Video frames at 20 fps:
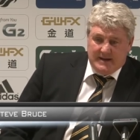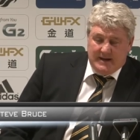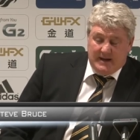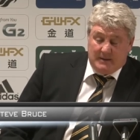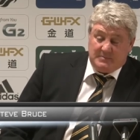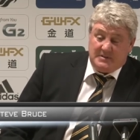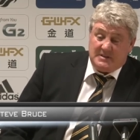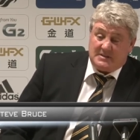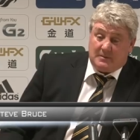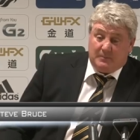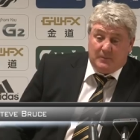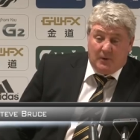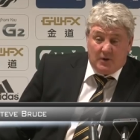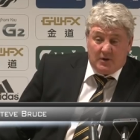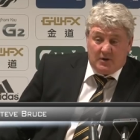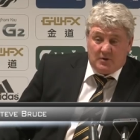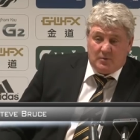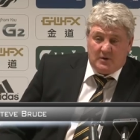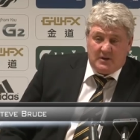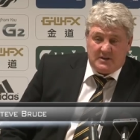I'm
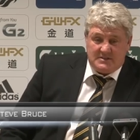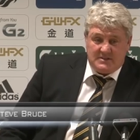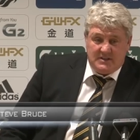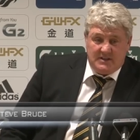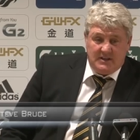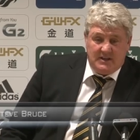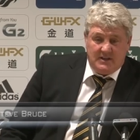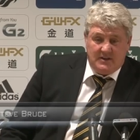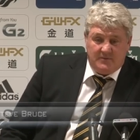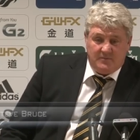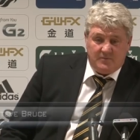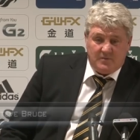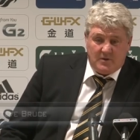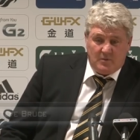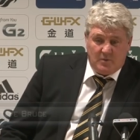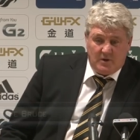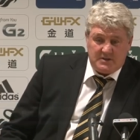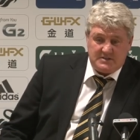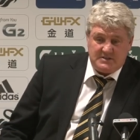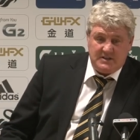disappointed when I see
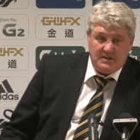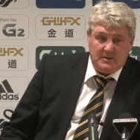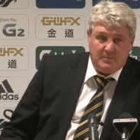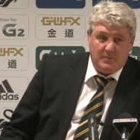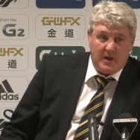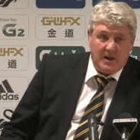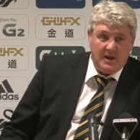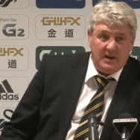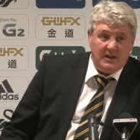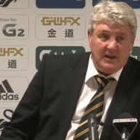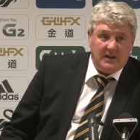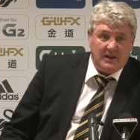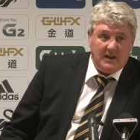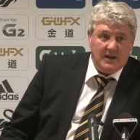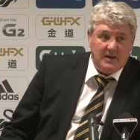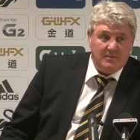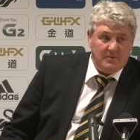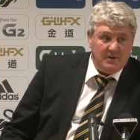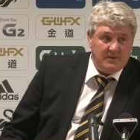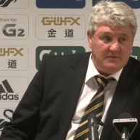when I see the penalty
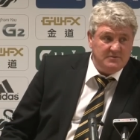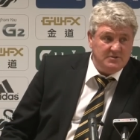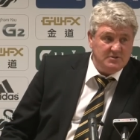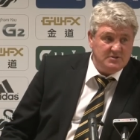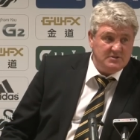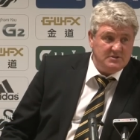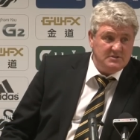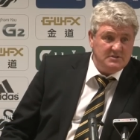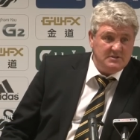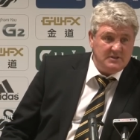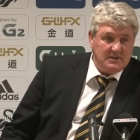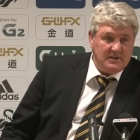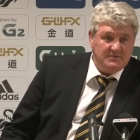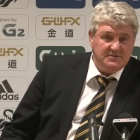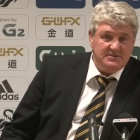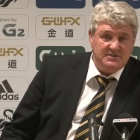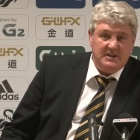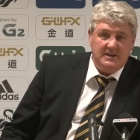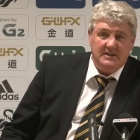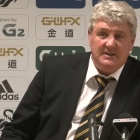claim, and I've just I've
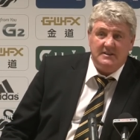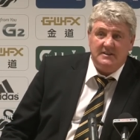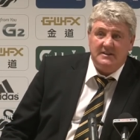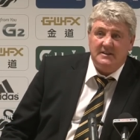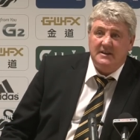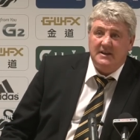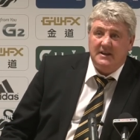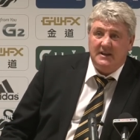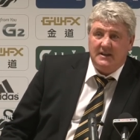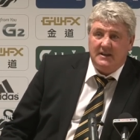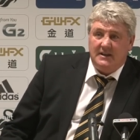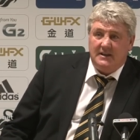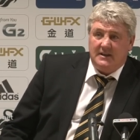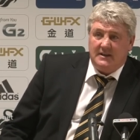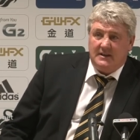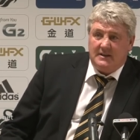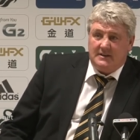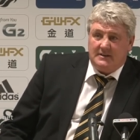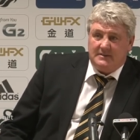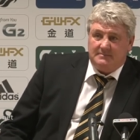seen it.
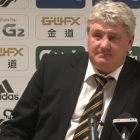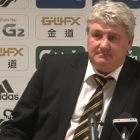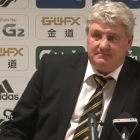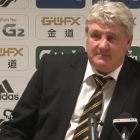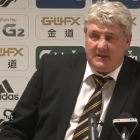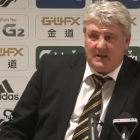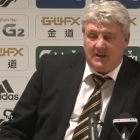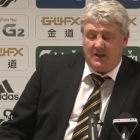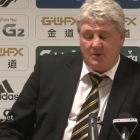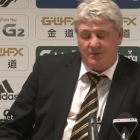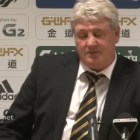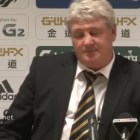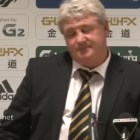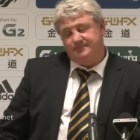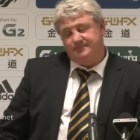You know,